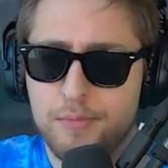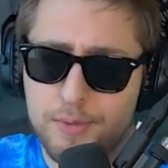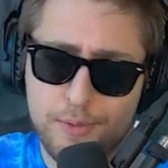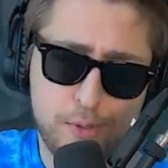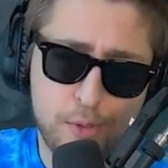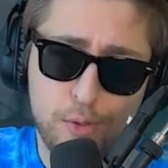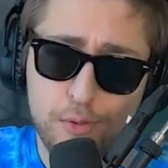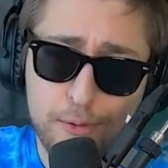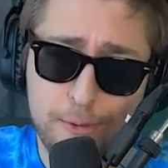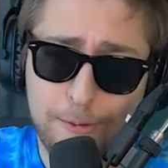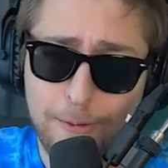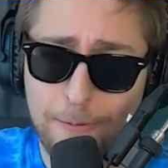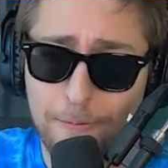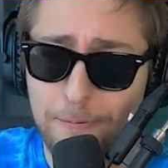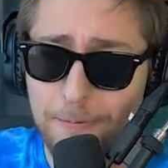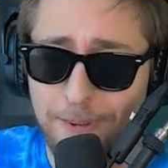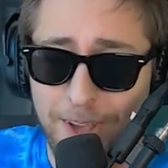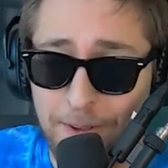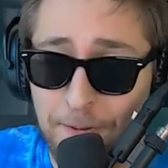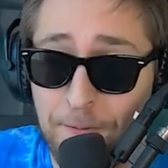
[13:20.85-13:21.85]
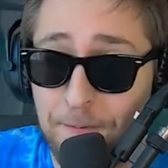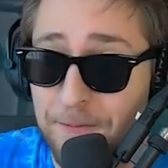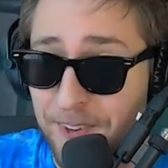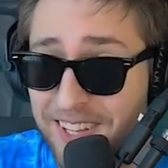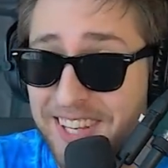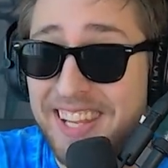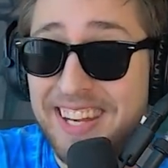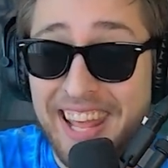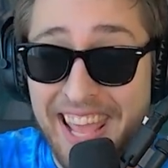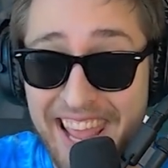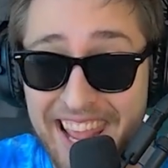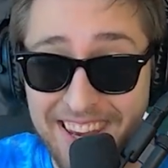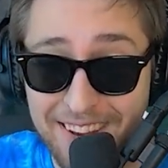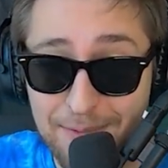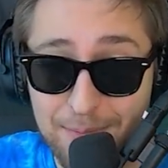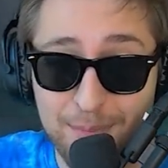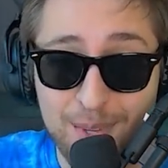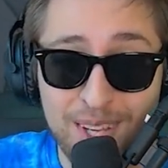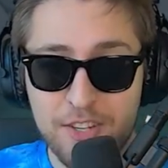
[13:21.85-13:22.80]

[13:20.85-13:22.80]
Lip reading: Do you fucking hate them?